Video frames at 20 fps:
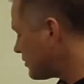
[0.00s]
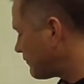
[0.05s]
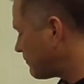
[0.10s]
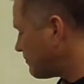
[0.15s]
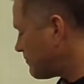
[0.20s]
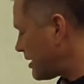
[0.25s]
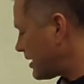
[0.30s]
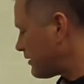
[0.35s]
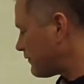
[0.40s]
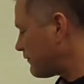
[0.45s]
of
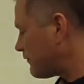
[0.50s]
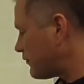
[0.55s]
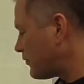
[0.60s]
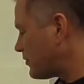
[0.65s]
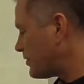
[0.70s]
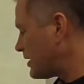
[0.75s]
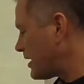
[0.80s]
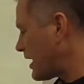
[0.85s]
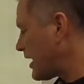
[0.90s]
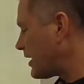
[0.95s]

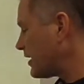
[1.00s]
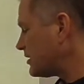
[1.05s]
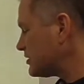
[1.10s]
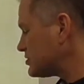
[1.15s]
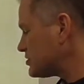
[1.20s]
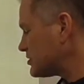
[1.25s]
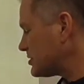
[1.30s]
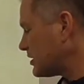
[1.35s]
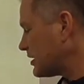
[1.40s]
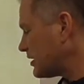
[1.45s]
metaphor,
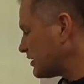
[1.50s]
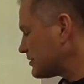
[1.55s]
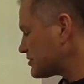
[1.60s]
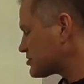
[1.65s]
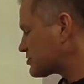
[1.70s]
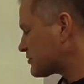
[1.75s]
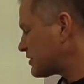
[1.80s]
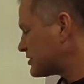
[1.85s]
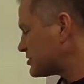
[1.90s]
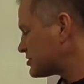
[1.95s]
analogy,
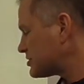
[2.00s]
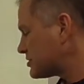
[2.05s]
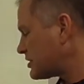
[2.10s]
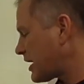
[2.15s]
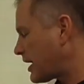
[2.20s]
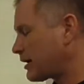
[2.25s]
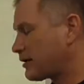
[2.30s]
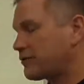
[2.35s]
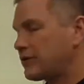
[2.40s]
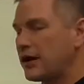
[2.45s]
illustration,
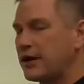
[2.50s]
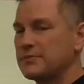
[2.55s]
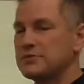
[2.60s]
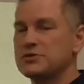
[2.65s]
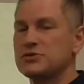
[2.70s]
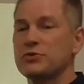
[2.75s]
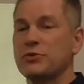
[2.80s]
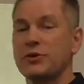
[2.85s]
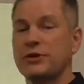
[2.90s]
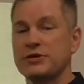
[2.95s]
diagrams,
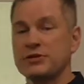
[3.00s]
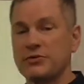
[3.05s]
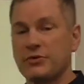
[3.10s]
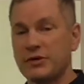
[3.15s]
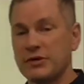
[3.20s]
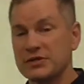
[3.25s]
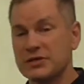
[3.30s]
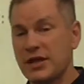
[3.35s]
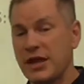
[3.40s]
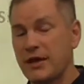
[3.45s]
stories, or
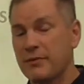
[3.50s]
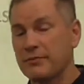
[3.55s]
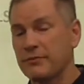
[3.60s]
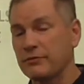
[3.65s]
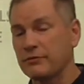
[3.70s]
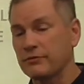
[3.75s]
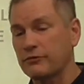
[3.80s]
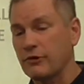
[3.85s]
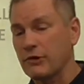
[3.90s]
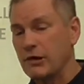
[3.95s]

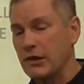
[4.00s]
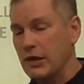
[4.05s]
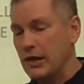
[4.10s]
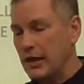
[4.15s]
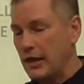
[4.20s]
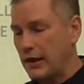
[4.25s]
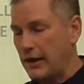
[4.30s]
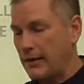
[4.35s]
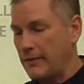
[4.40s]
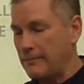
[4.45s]
examples.
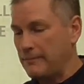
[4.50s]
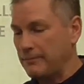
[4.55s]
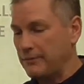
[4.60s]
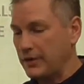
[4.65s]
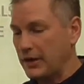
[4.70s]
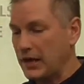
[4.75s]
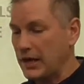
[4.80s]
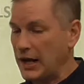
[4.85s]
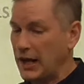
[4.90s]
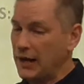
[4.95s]

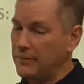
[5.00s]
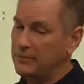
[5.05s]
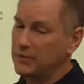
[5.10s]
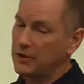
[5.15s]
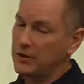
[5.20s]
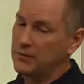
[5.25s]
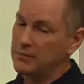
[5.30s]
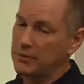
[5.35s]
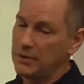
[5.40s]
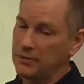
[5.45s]
And I'm
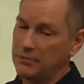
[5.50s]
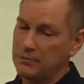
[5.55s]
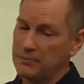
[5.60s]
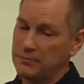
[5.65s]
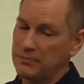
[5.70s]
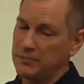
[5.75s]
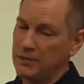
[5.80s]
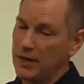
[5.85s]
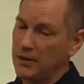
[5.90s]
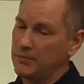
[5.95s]
going to be
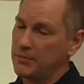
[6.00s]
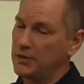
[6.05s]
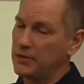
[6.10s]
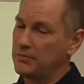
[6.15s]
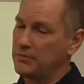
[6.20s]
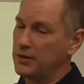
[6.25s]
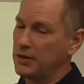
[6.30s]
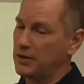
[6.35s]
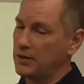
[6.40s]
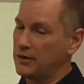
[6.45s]

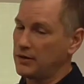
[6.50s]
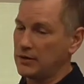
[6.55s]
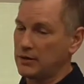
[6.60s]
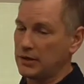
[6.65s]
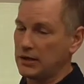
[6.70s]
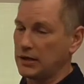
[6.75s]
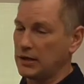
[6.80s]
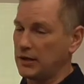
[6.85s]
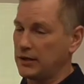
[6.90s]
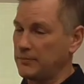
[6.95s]
a
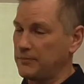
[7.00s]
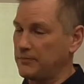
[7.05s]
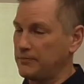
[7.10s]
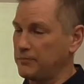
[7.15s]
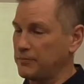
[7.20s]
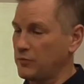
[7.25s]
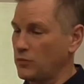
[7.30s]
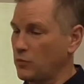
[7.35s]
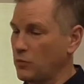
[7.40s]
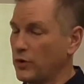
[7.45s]

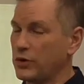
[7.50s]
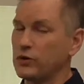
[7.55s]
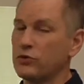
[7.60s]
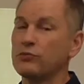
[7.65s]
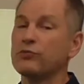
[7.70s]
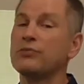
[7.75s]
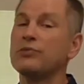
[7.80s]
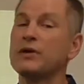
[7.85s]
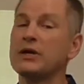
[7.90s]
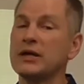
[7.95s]
one who
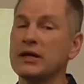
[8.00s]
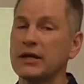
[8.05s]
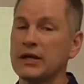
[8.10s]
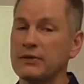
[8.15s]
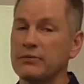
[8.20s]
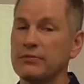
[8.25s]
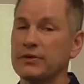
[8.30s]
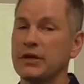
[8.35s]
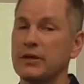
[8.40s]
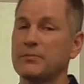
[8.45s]

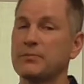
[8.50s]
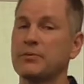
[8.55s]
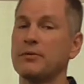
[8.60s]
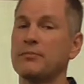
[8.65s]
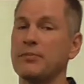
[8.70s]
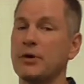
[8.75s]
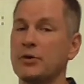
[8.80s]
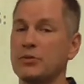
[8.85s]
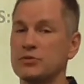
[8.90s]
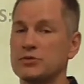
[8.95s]
really
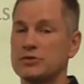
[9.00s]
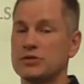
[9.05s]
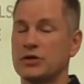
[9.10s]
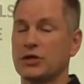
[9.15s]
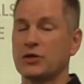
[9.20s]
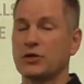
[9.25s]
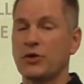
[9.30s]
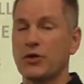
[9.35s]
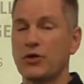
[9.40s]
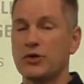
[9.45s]
promotes and
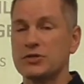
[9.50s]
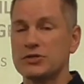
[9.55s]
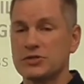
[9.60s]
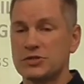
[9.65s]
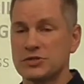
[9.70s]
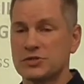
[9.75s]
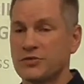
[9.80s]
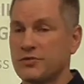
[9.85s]
encourages